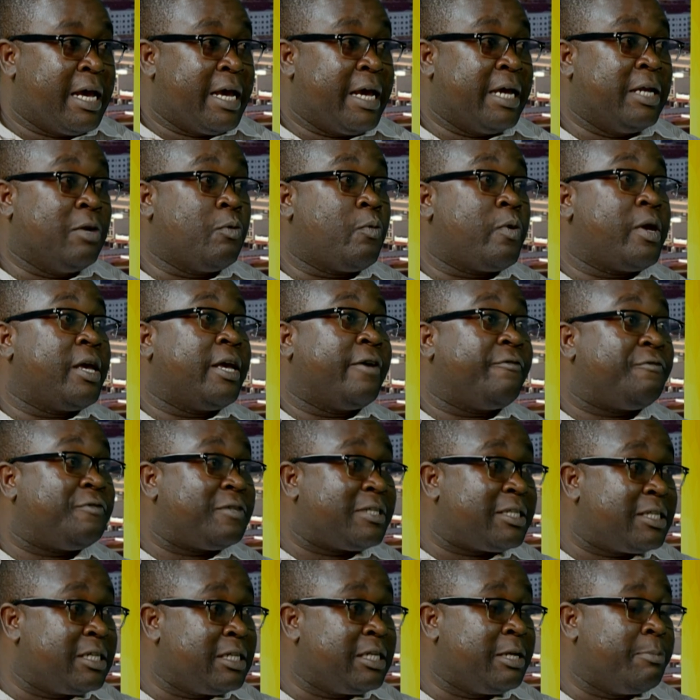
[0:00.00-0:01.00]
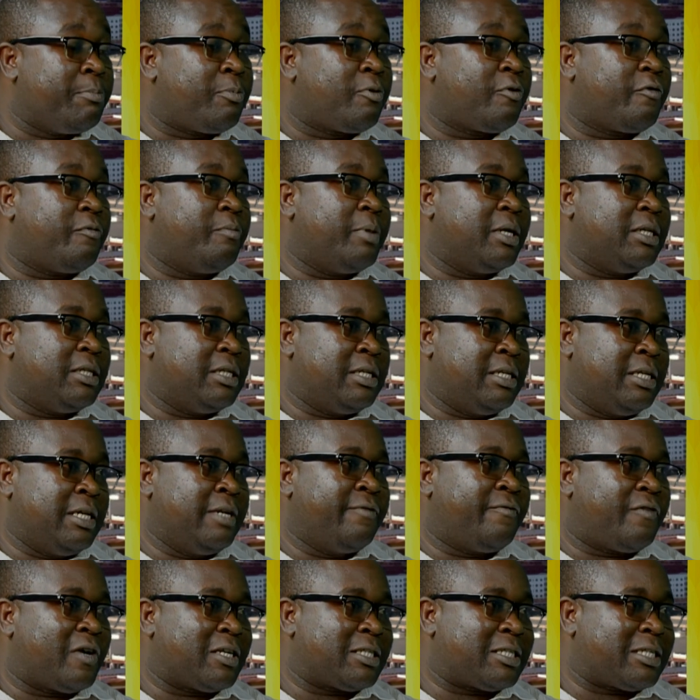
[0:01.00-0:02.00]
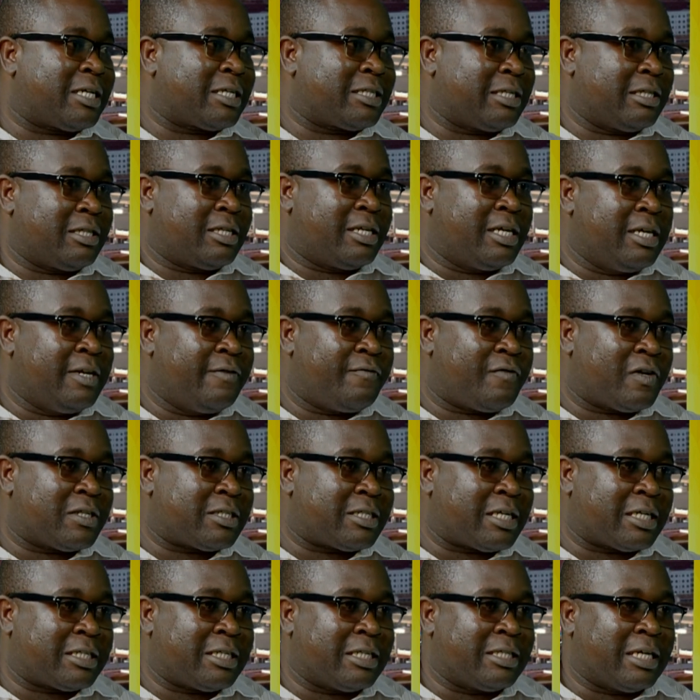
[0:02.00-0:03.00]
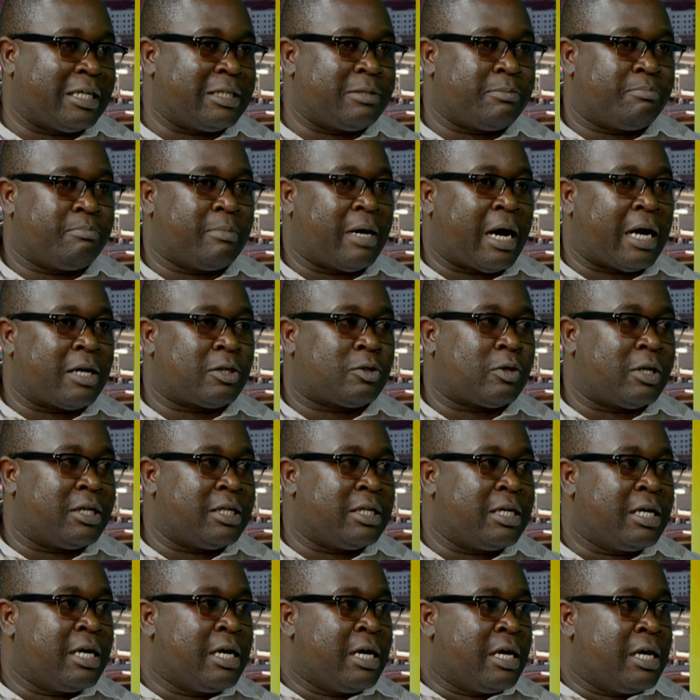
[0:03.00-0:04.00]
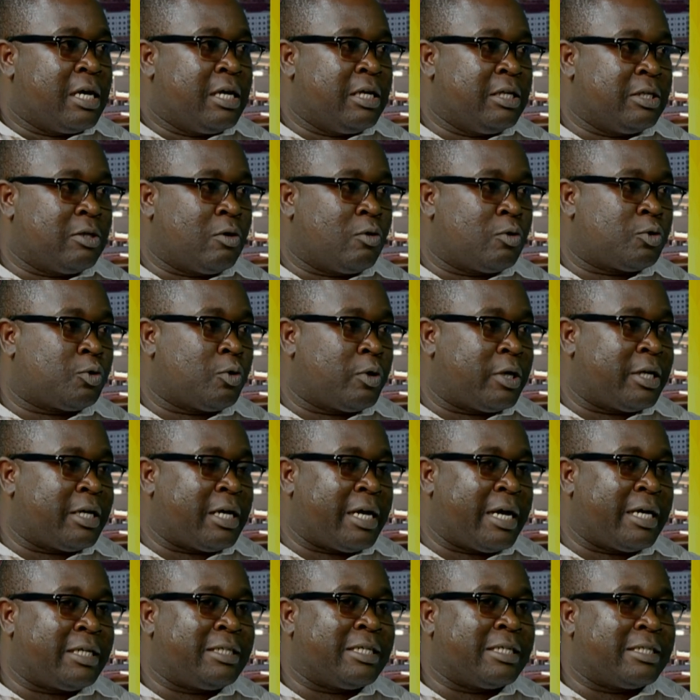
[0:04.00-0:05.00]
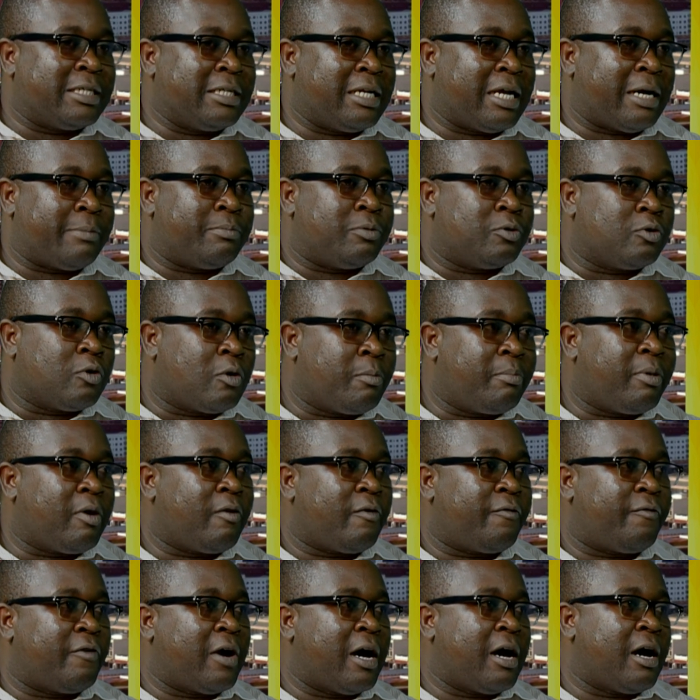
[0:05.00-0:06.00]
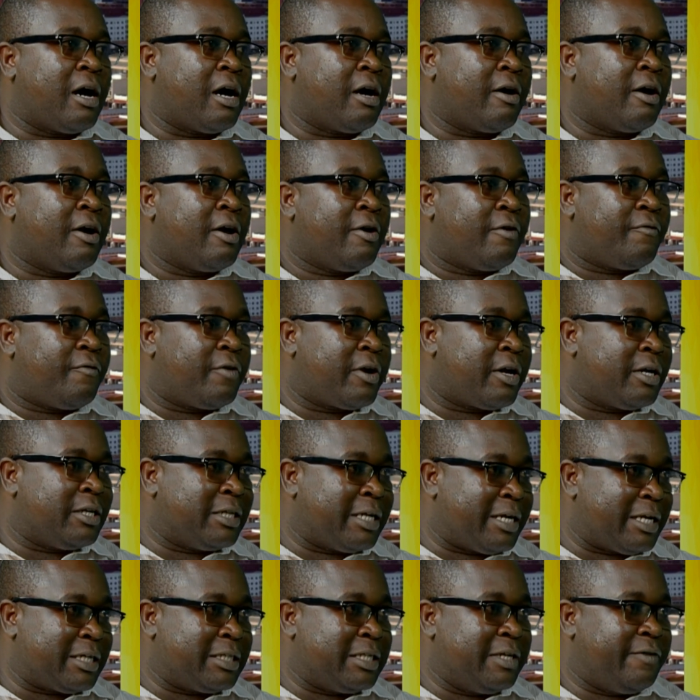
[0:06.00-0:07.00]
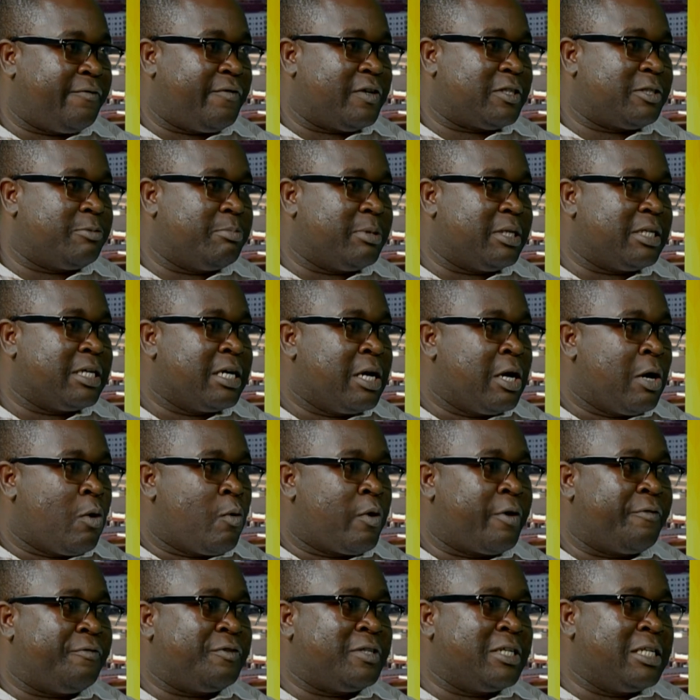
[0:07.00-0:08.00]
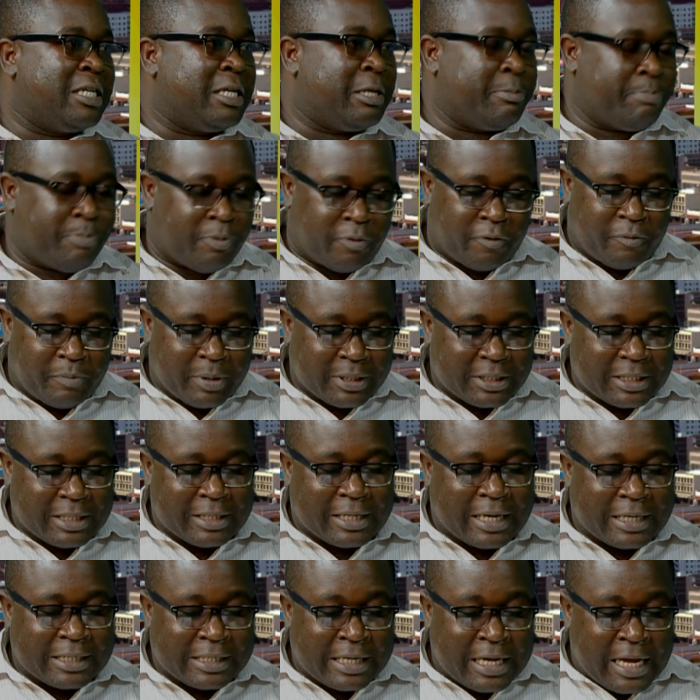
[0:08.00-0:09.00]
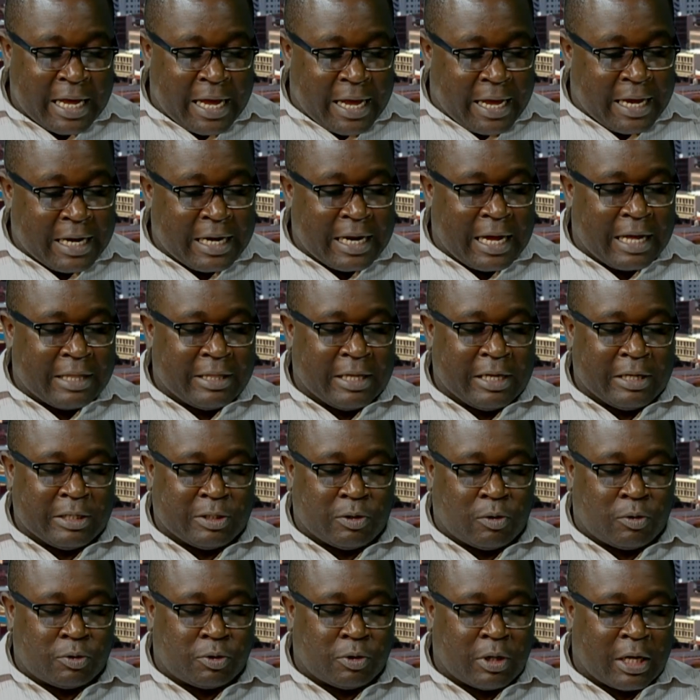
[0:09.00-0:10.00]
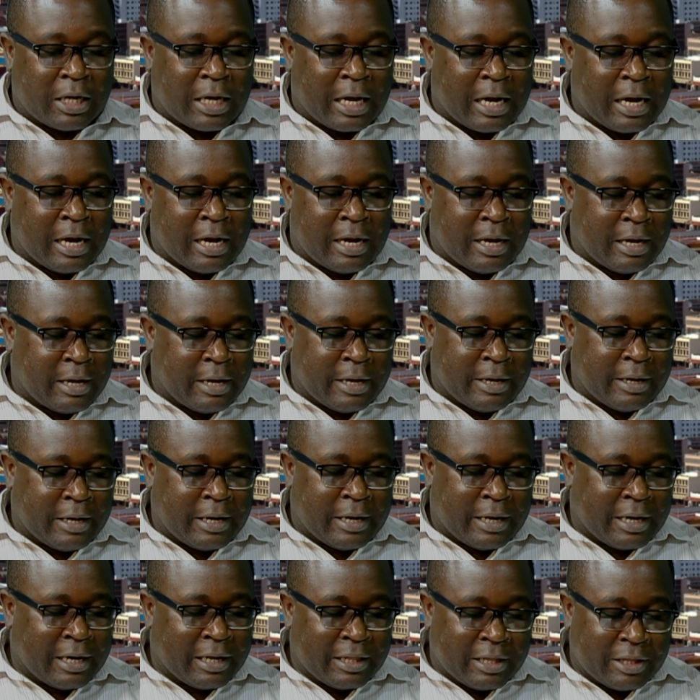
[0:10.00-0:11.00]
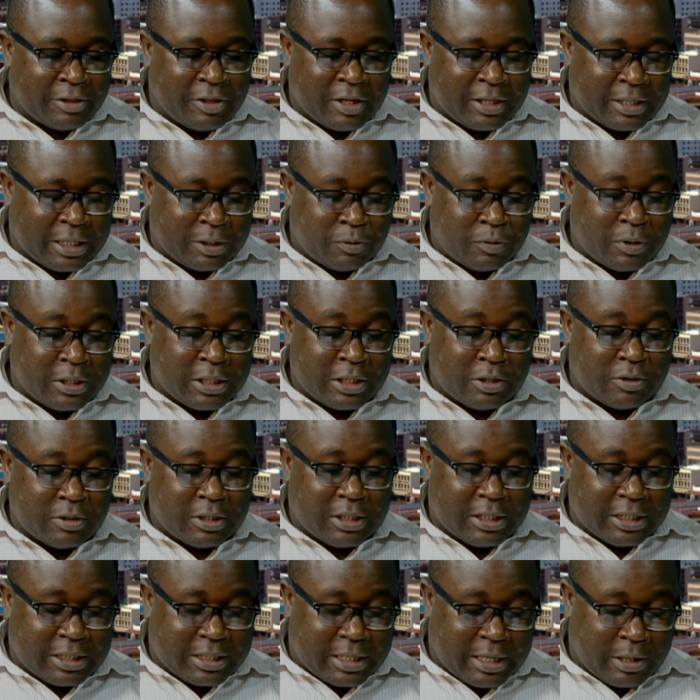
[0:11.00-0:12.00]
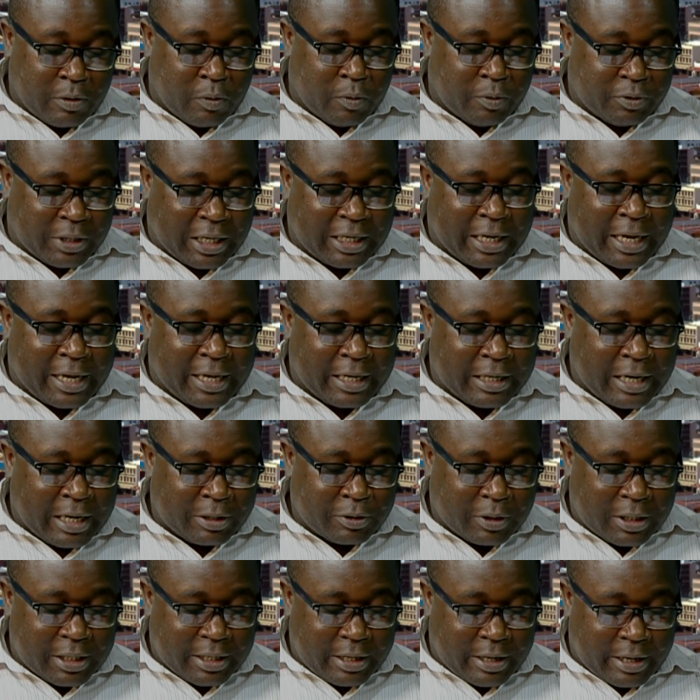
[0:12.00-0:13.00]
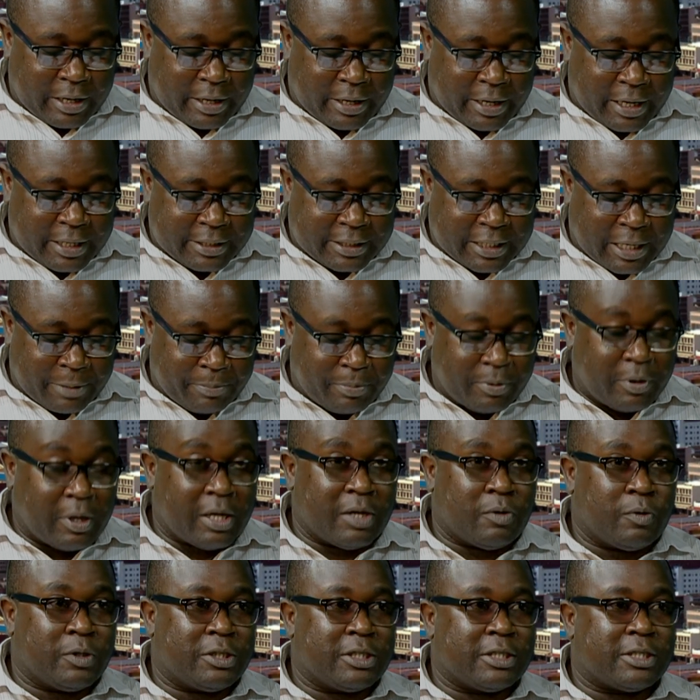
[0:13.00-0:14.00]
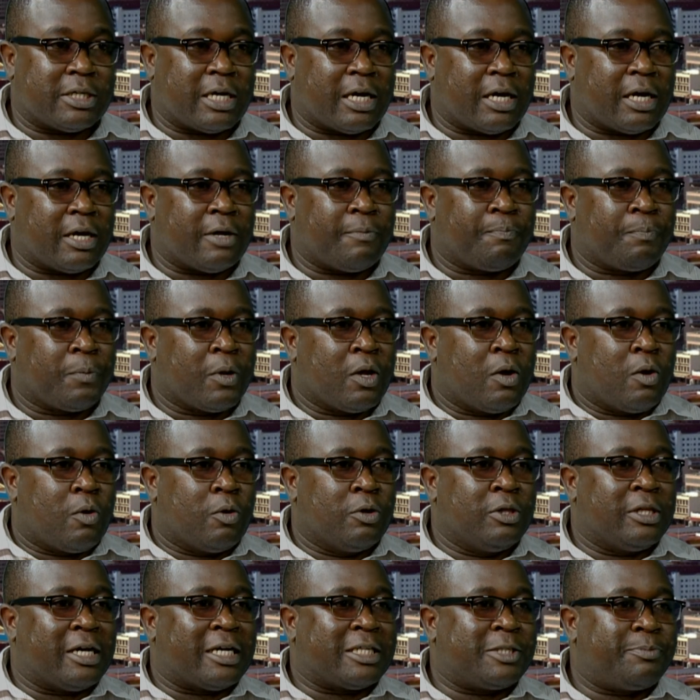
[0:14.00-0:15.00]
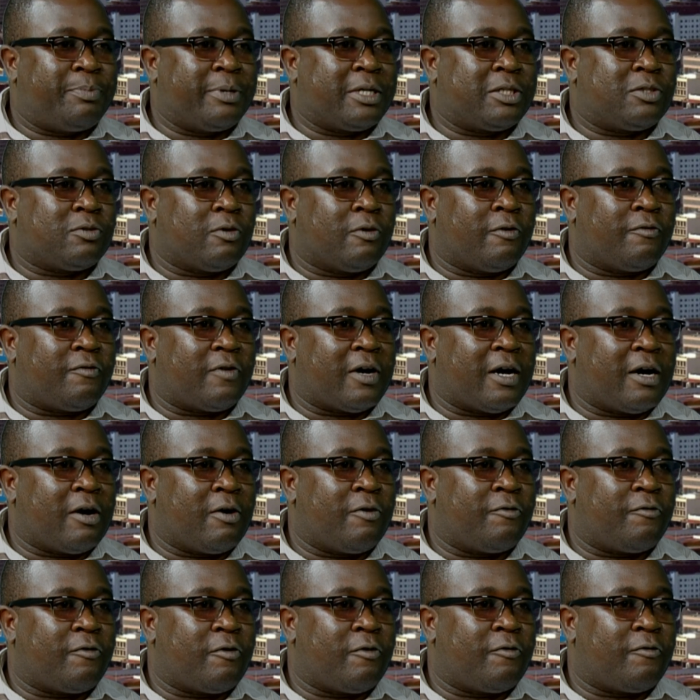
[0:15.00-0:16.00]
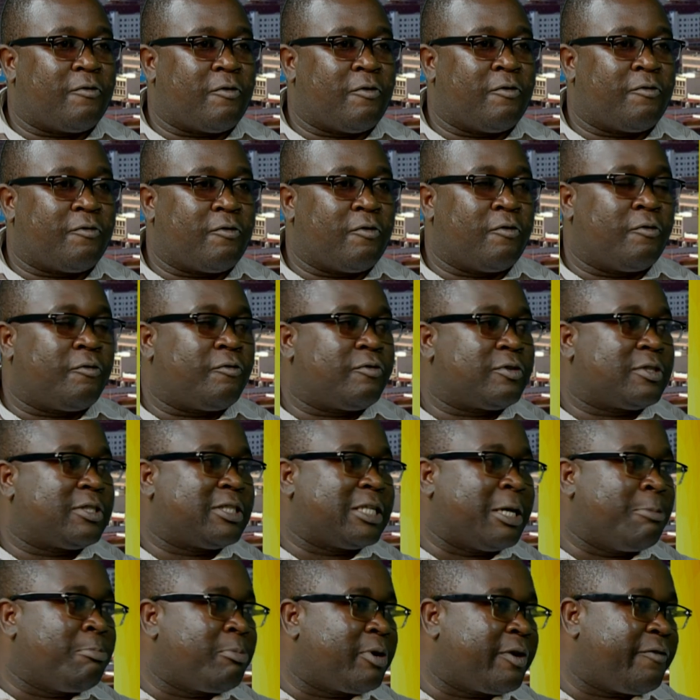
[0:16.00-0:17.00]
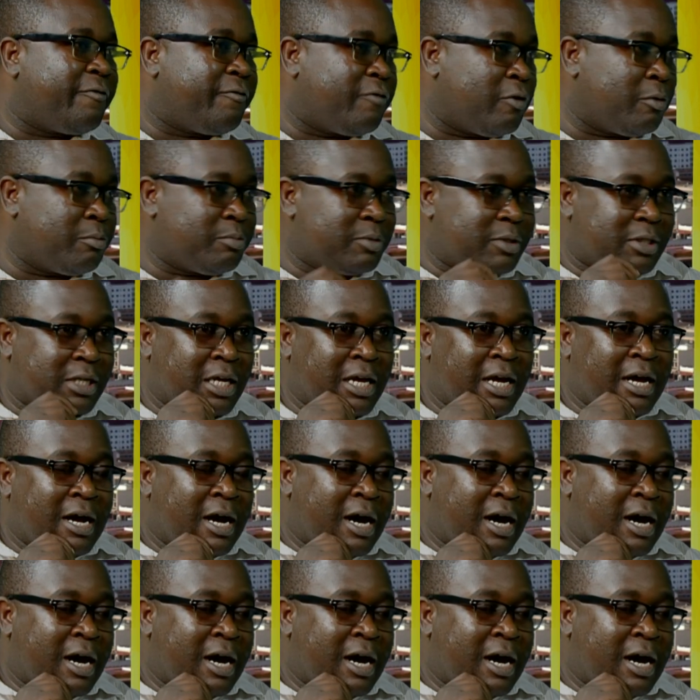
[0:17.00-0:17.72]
And we have seen improvement in infrastructure, the key infrastructure that actually is also act as an absorber of foreign direct investment. We have seen improvements in that. And there's also another thing that we need to that I can actually raise up, which is on the aspect of some reforms.